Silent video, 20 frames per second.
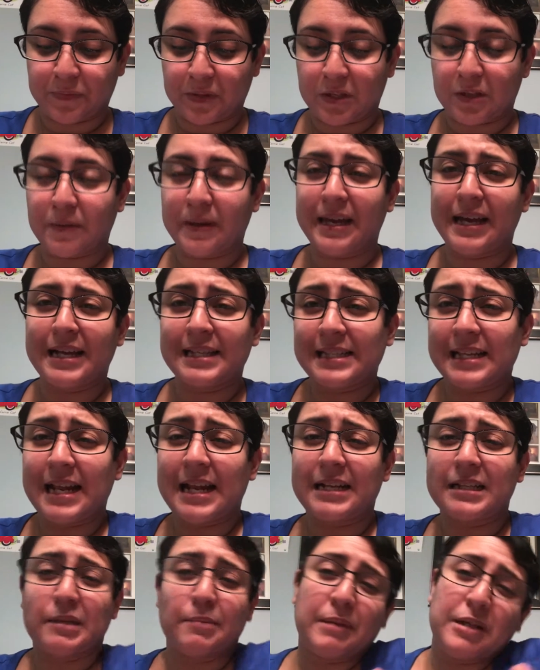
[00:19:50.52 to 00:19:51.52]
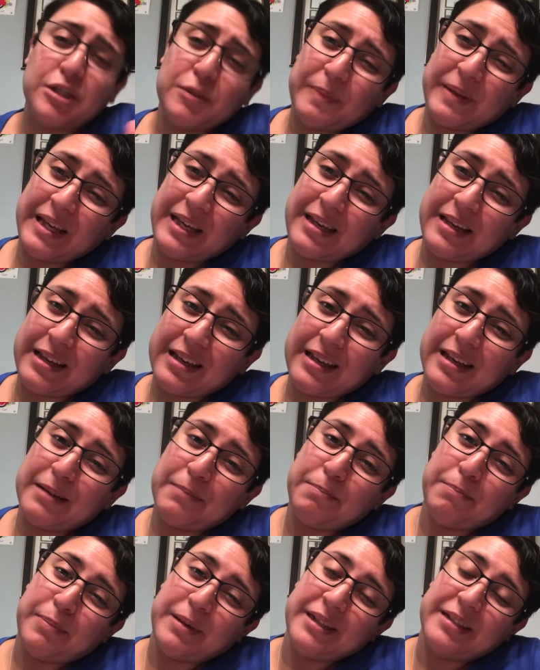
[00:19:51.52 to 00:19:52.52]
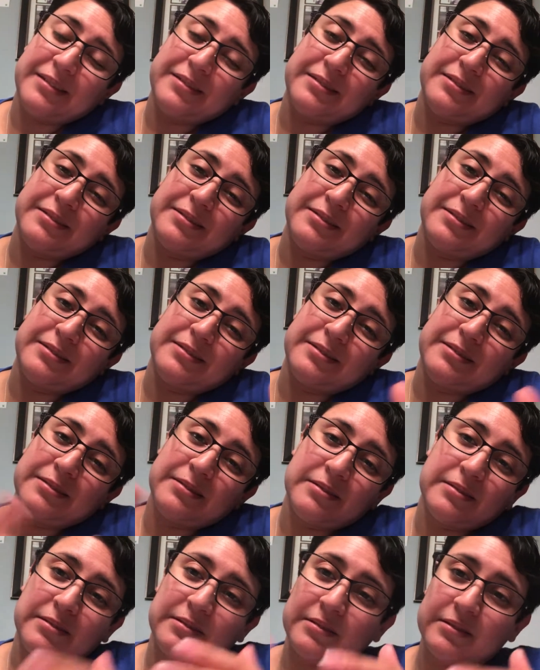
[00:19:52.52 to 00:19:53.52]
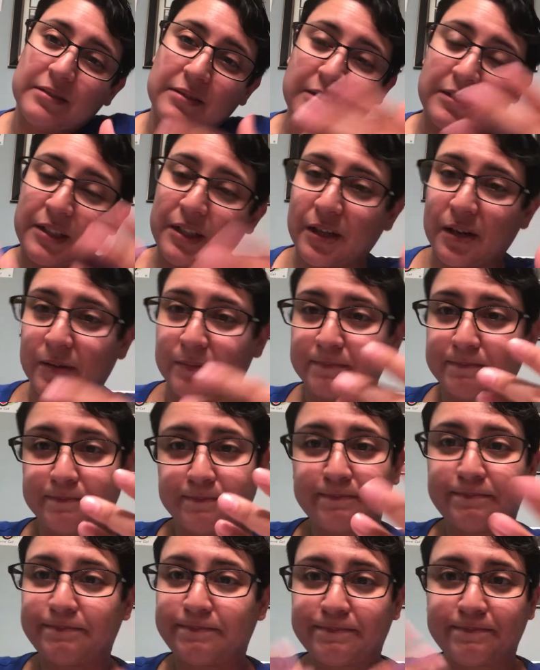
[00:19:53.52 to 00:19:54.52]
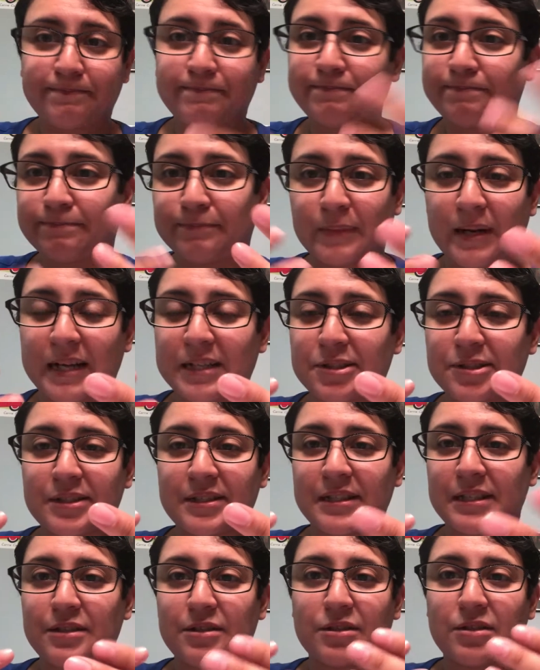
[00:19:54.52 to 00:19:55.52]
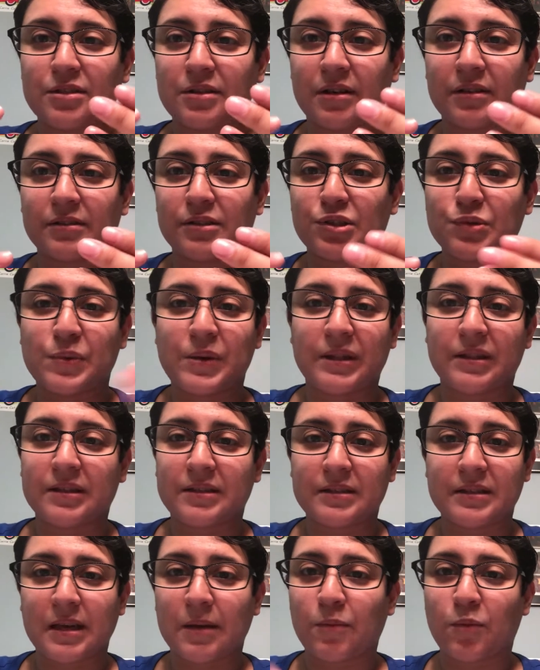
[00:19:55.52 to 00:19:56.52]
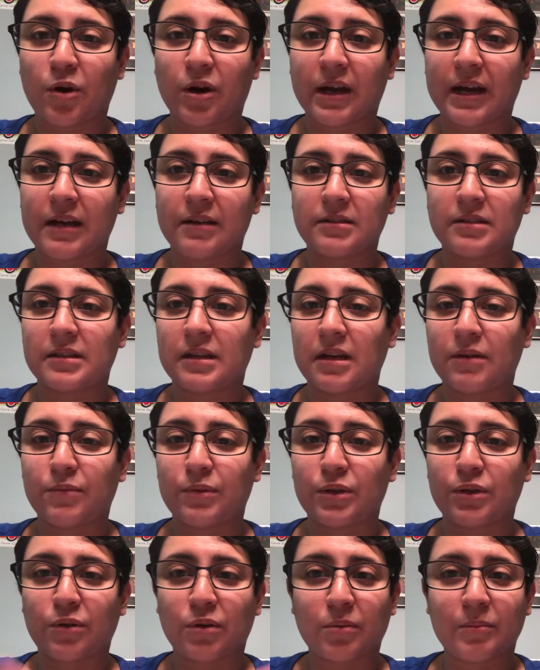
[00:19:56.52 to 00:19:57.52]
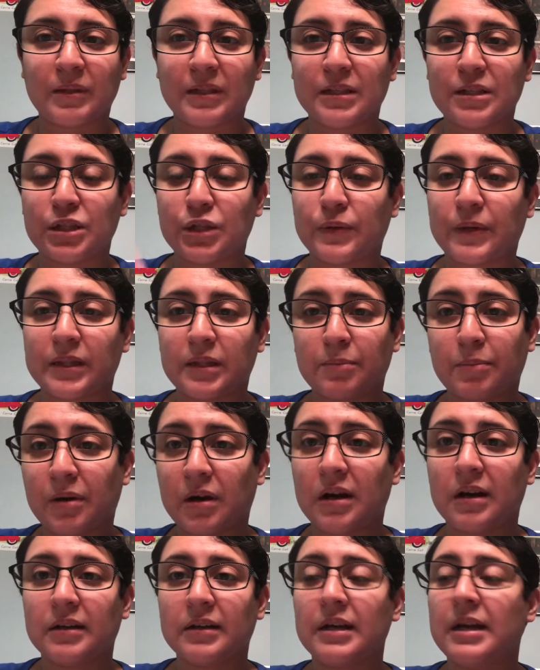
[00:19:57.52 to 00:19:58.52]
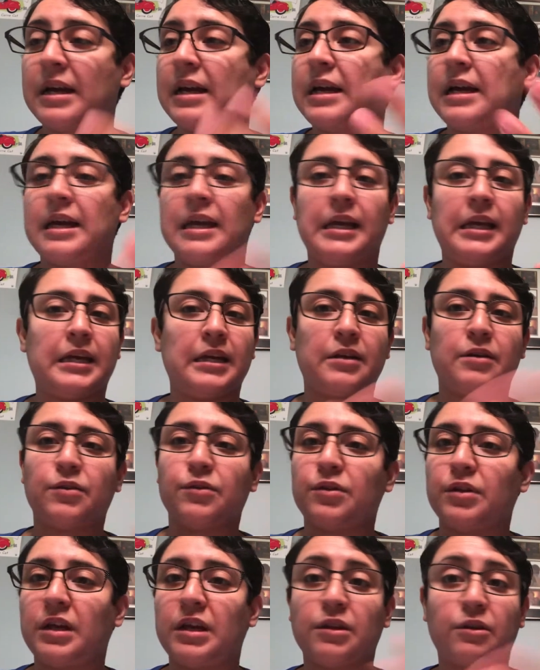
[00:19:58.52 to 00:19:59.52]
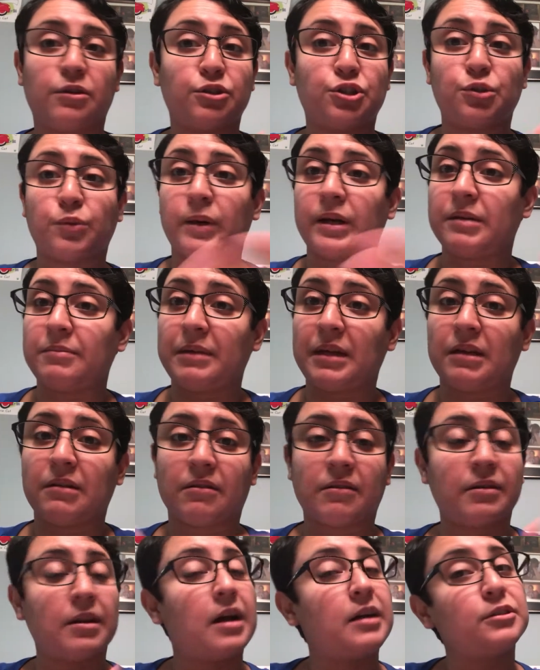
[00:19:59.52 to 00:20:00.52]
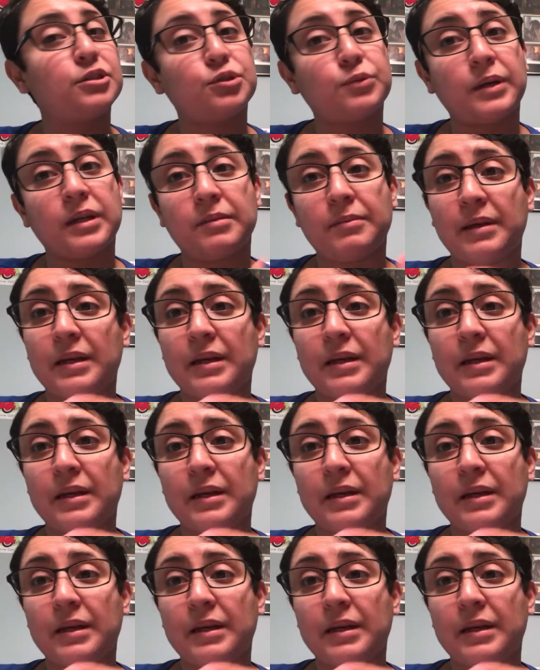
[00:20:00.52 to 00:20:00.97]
So he hasn't had as much PE, but you know, I just need to start doing the same workouts that I would normally do at the park. He can either join me or not join